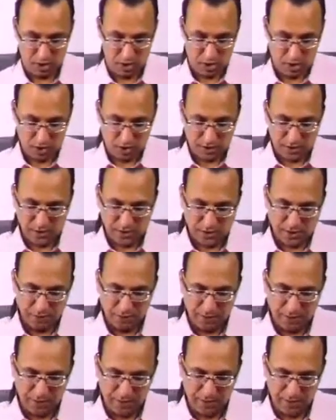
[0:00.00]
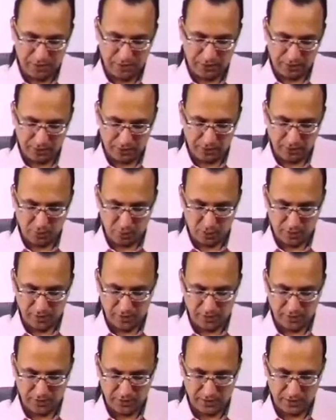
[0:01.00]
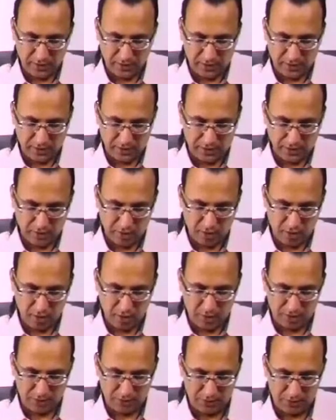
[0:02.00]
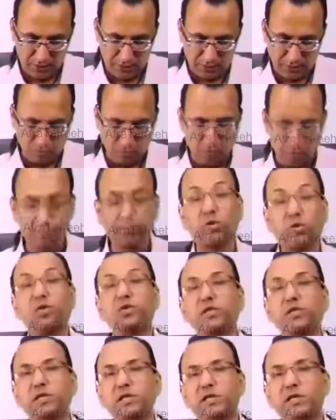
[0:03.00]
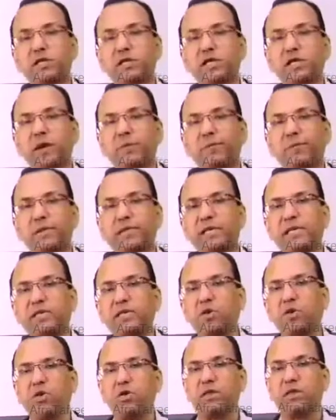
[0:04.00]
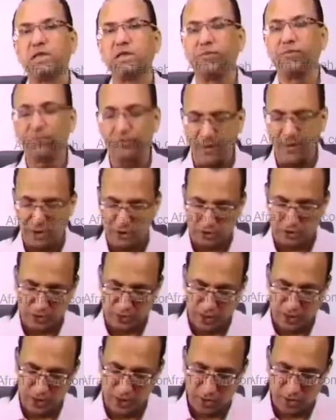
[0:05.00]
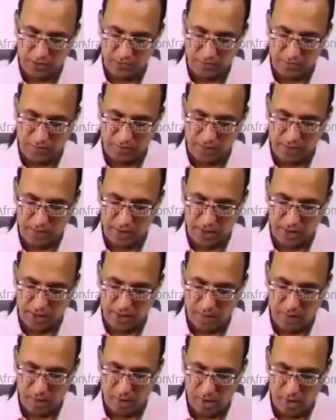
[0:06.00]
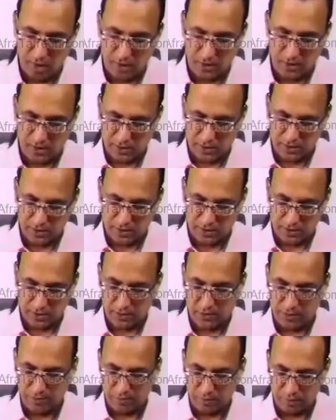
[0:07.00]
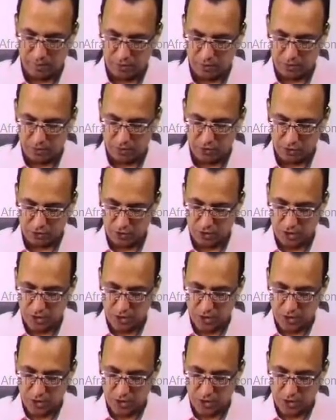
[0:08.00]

This is the pyramid, which is more anterior. That is the olive, which is more posterior. They are present on the front side of the medulla oblongata. This is the pons.